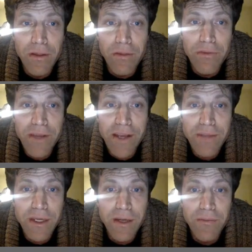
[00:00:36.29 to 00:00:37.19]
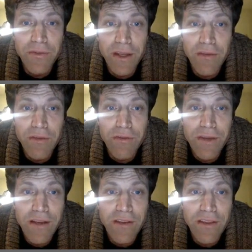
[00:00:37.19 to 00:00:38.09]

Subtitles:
3x becomes negative 3x,